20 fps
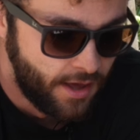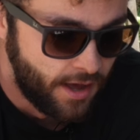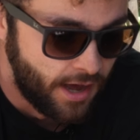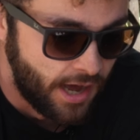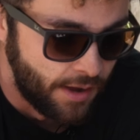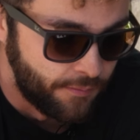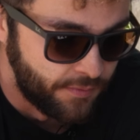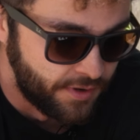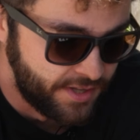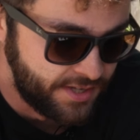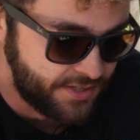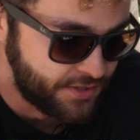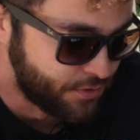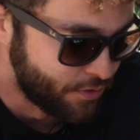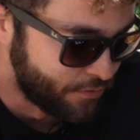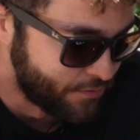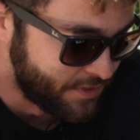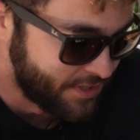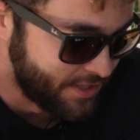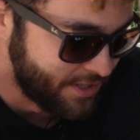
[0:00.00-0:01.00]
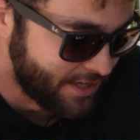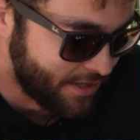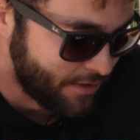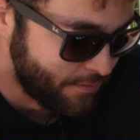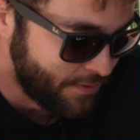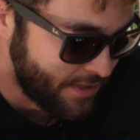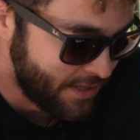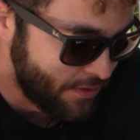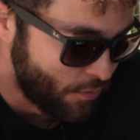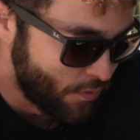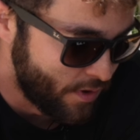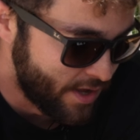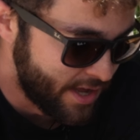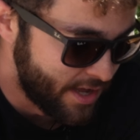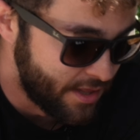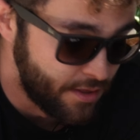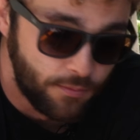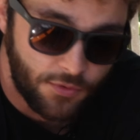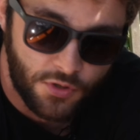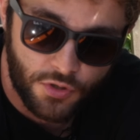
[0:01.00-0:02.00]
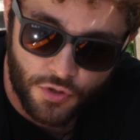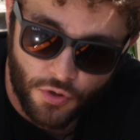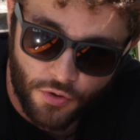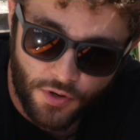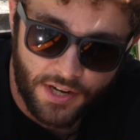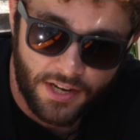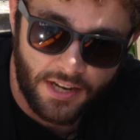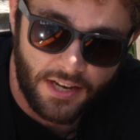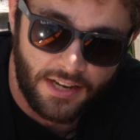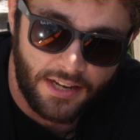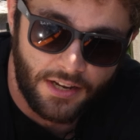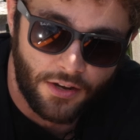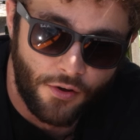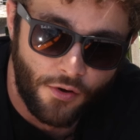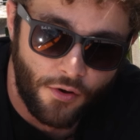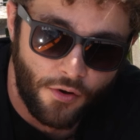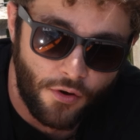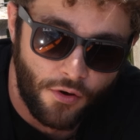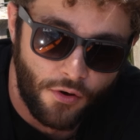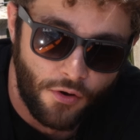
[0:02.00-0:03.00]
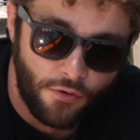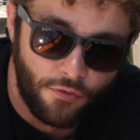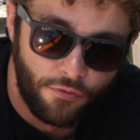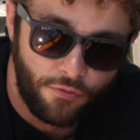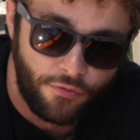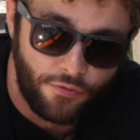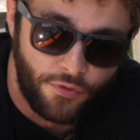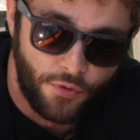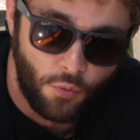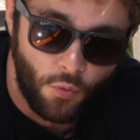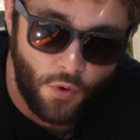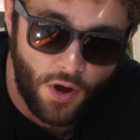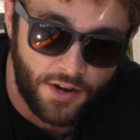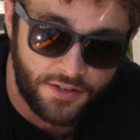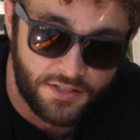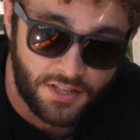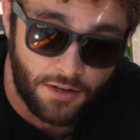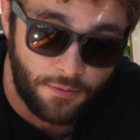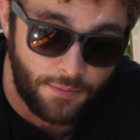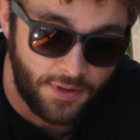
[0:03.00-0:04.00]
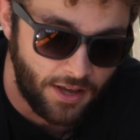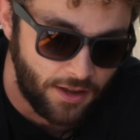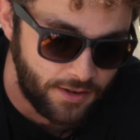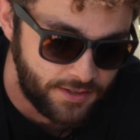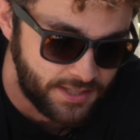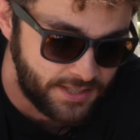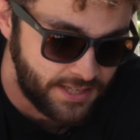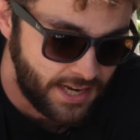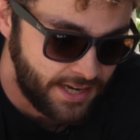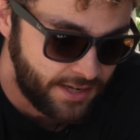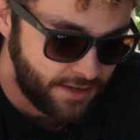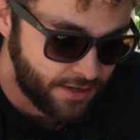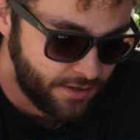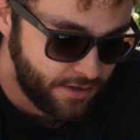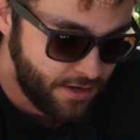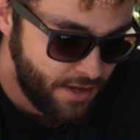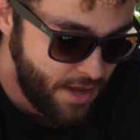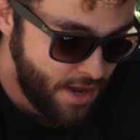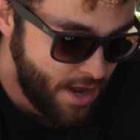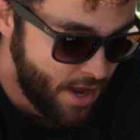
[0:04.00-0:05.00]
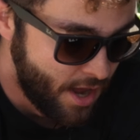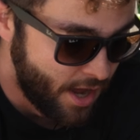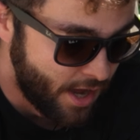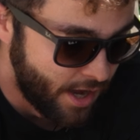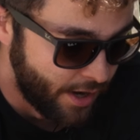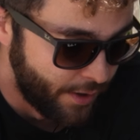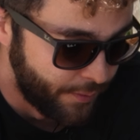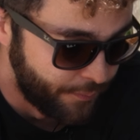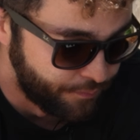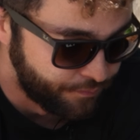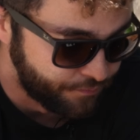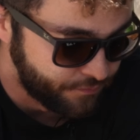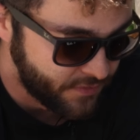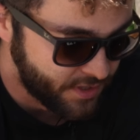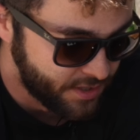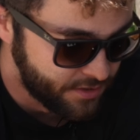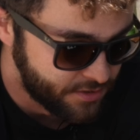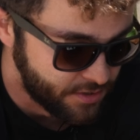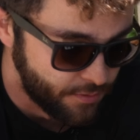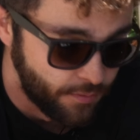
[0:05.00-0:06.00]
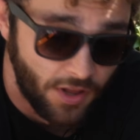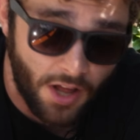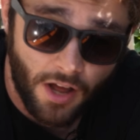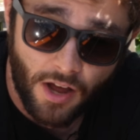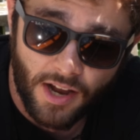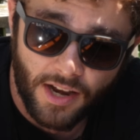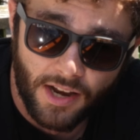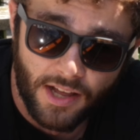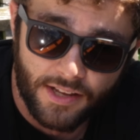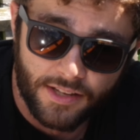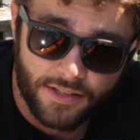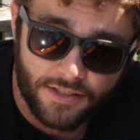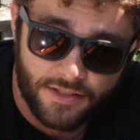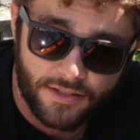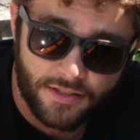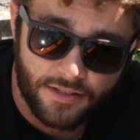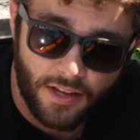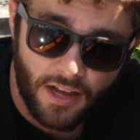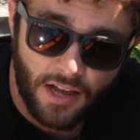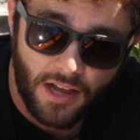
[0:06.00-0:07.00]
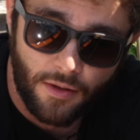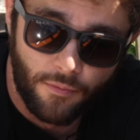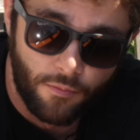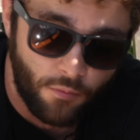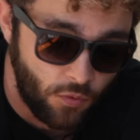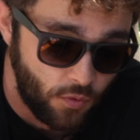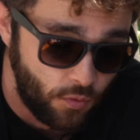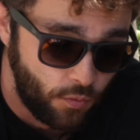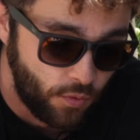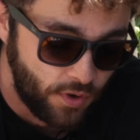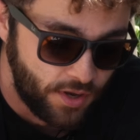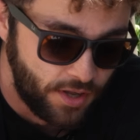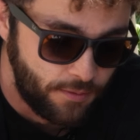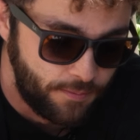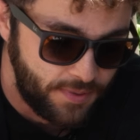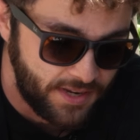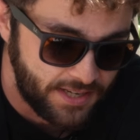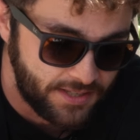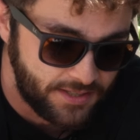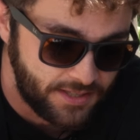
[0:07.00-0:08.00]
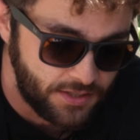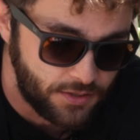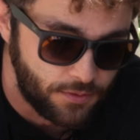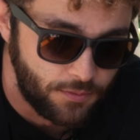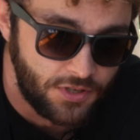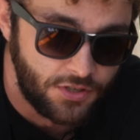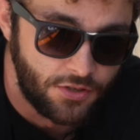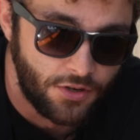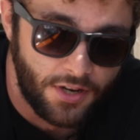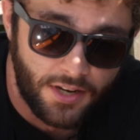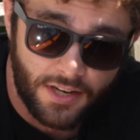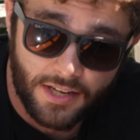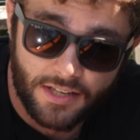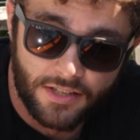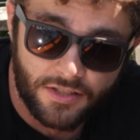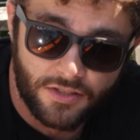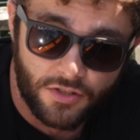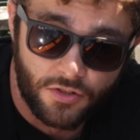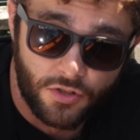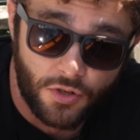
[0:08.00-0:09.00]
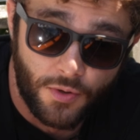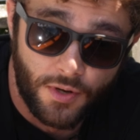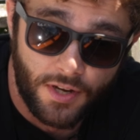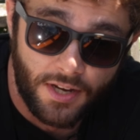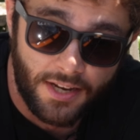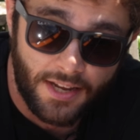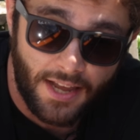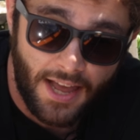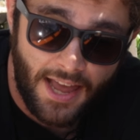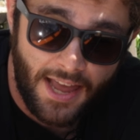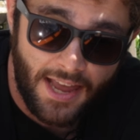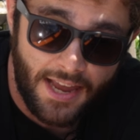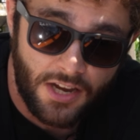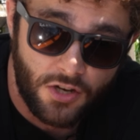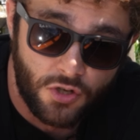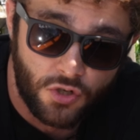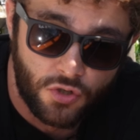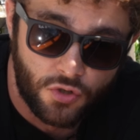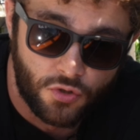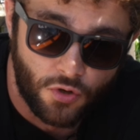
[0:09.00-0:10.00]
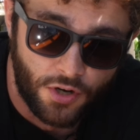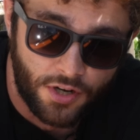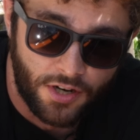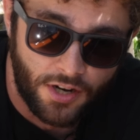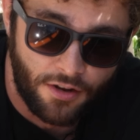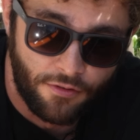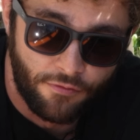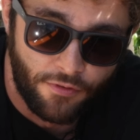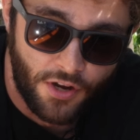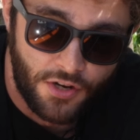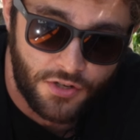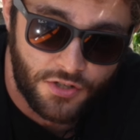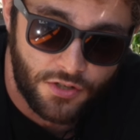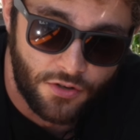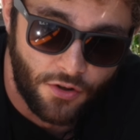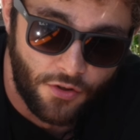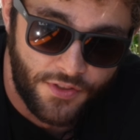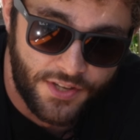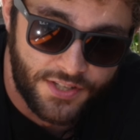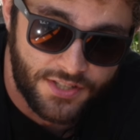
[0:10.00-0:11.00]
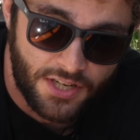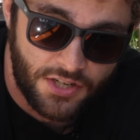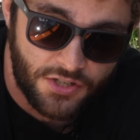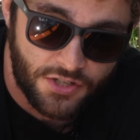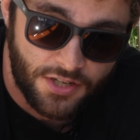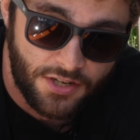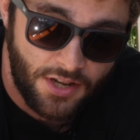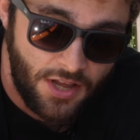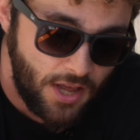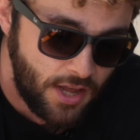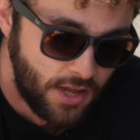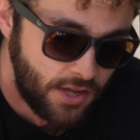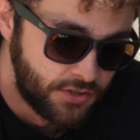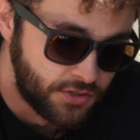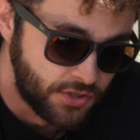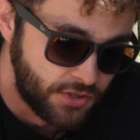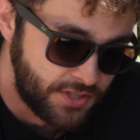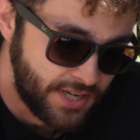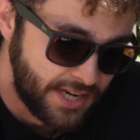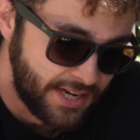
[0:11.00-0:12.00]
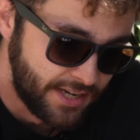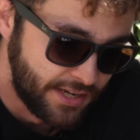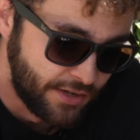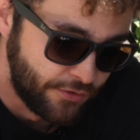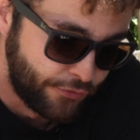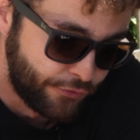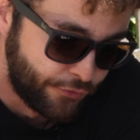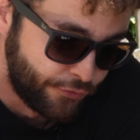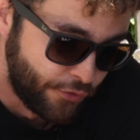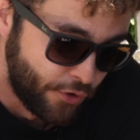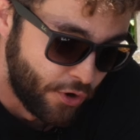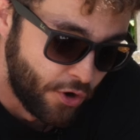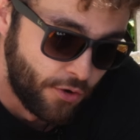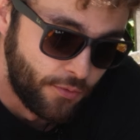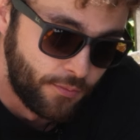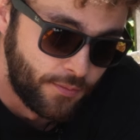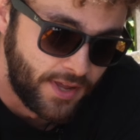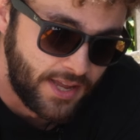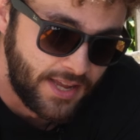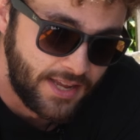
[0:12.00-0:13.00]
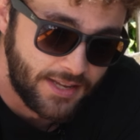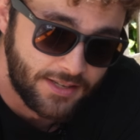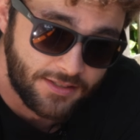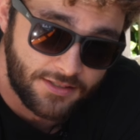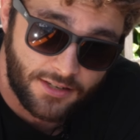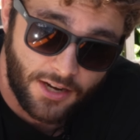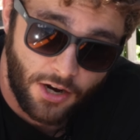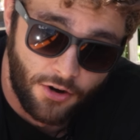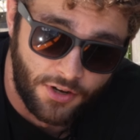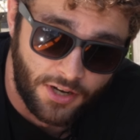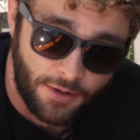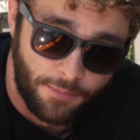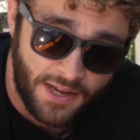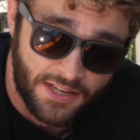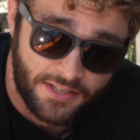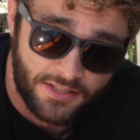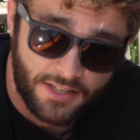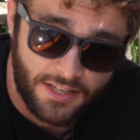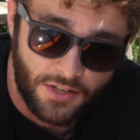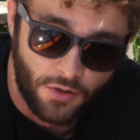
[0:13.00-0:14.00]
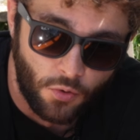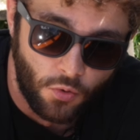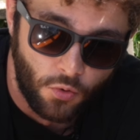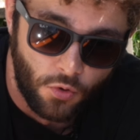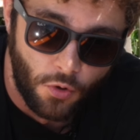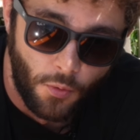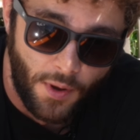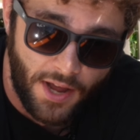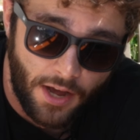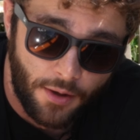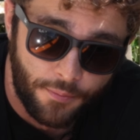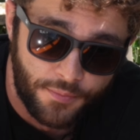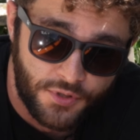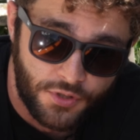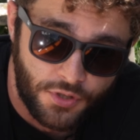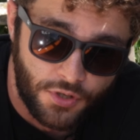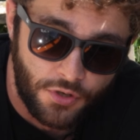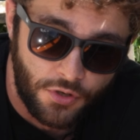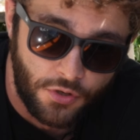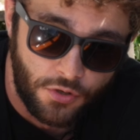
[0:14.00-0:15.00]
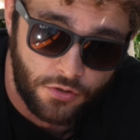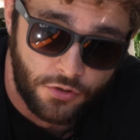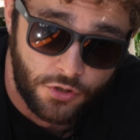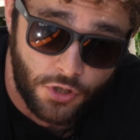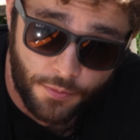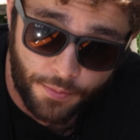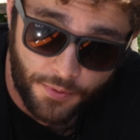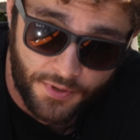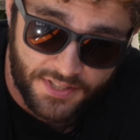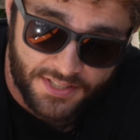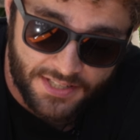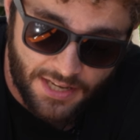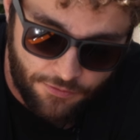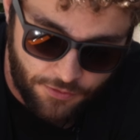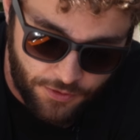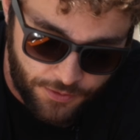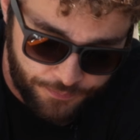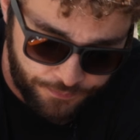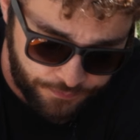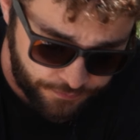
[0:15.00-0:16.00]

Now this is obviously going to be where the majority of the work's going to be undertaken. Some of the highlights, well, one of the biggest things we're going to be doing is doing a stroker conversion on this engine. So taking it from its current capacity all the way up to 2.7,